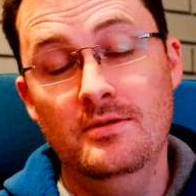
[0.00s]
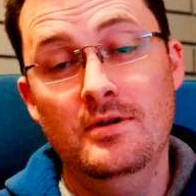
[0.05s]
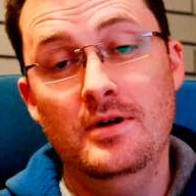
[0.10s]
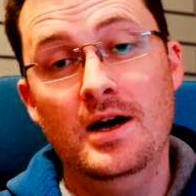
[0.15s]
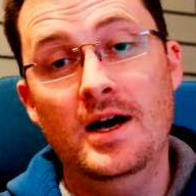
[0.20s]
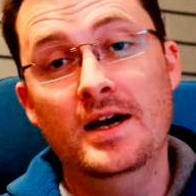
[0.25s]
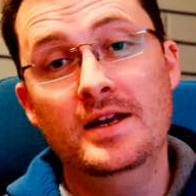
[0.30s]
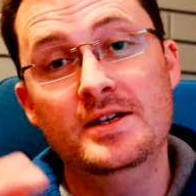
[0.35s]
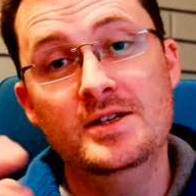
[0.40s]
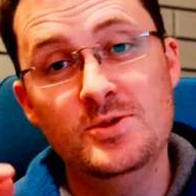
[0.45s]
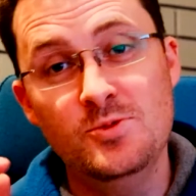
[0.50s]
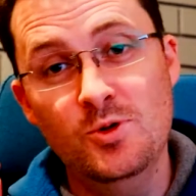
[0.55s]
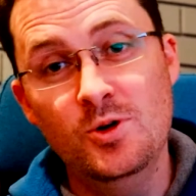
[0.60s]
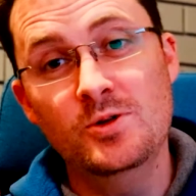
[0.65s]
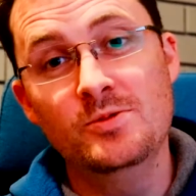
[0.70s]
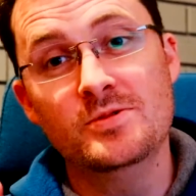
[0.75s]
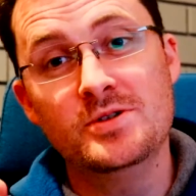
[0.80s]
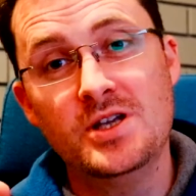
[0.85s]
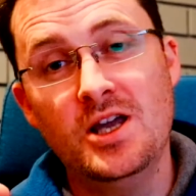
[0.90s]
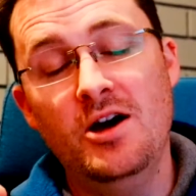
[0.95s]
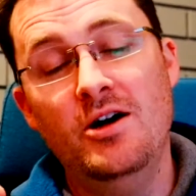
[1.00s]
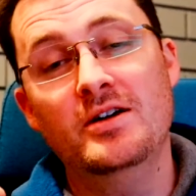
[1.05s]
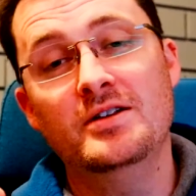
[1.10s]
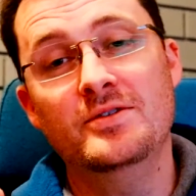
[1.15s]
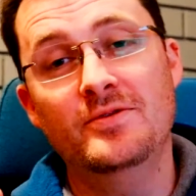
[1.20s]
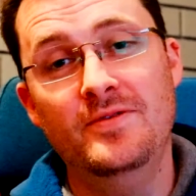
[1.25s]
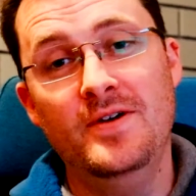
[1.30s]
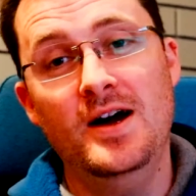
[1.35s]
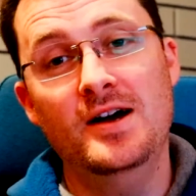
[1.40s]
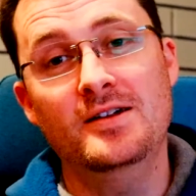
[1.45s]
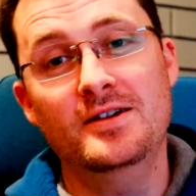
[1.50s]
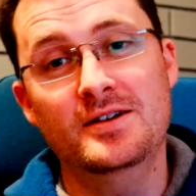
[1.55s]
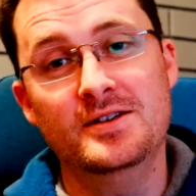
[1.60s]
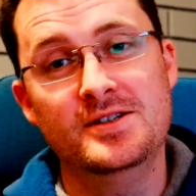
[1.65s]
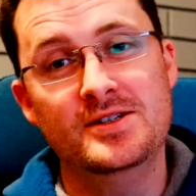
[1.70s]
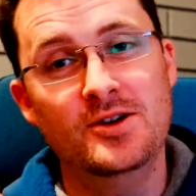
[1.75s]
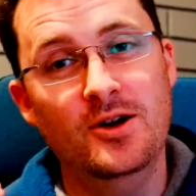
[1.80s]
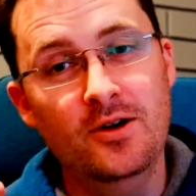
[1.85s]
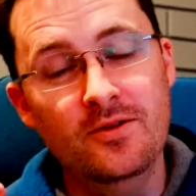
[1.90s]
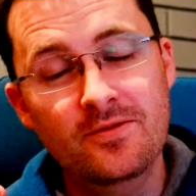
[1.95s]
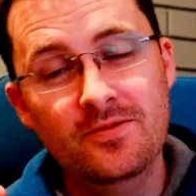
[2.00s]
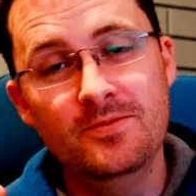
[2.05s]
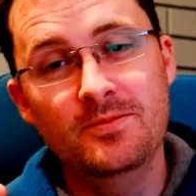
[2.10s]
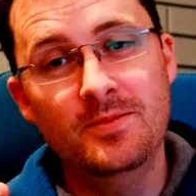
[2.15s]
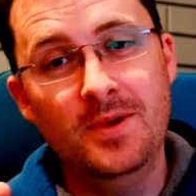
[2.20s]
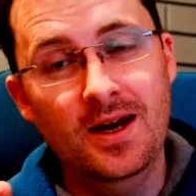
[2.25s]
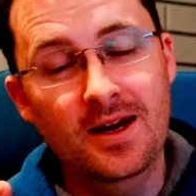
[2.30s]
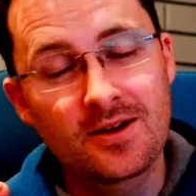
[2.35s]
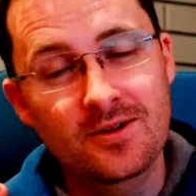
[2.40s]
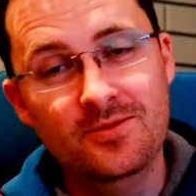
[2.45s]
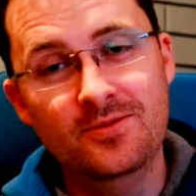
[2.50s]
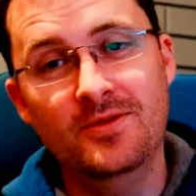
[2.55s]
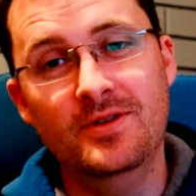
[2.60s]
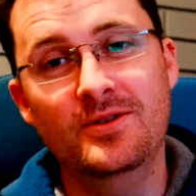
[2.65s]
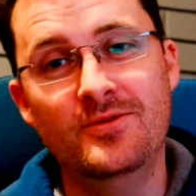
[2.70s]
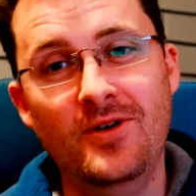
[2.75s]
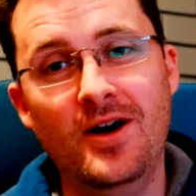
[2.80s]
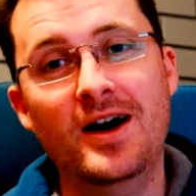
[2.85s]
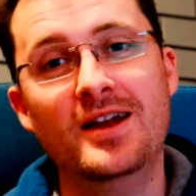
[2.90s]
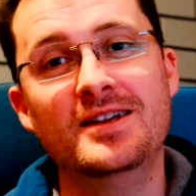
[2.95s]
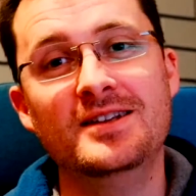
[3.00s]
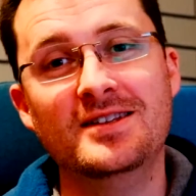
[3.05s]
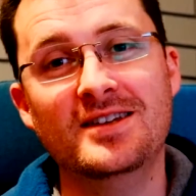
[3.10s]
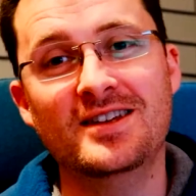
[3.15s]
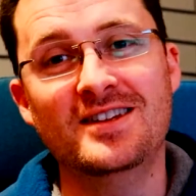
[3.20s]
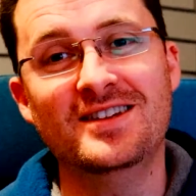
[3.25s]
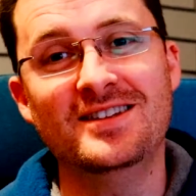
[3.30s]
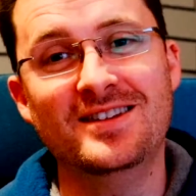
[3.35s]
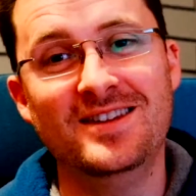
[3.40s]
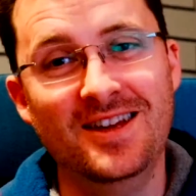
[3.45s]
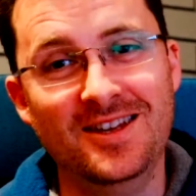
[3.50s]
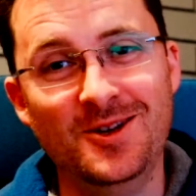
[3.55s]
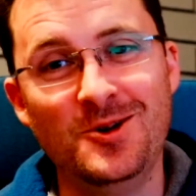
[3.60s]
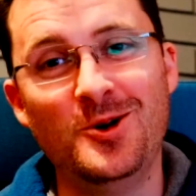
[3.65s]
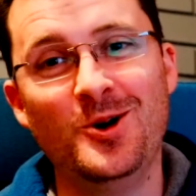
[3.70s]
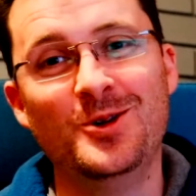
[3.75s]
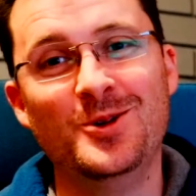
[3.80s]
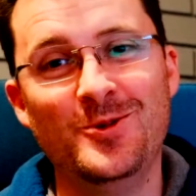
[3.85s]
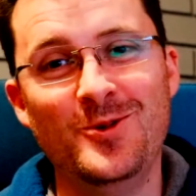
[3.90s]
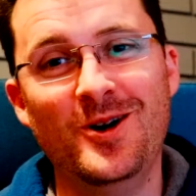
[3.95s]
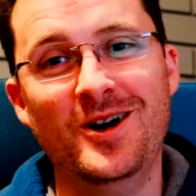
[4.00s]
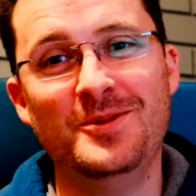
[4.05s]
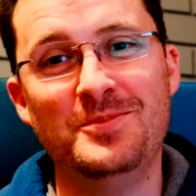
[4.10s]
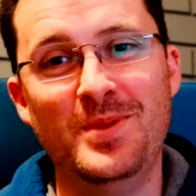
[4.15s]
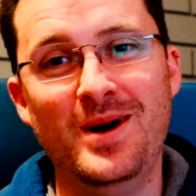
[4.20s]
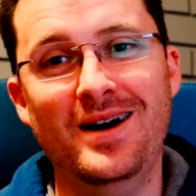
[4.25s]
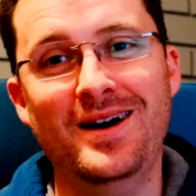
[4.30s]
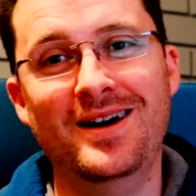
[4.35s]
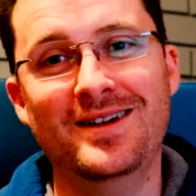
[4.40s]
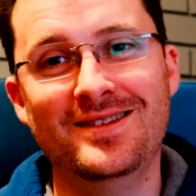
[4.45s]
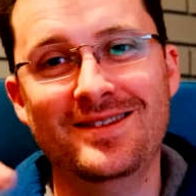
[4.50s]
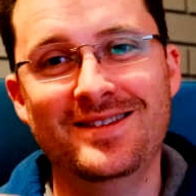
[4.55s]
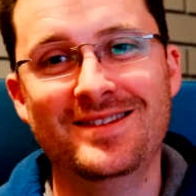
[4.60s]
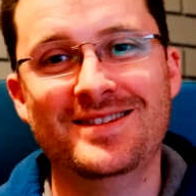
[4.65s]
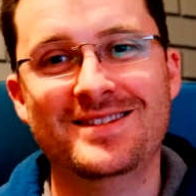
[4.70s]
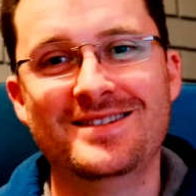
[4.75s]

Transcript: Arnie's rule was going to failure. So man, if Arnie did it, then you're on the right path.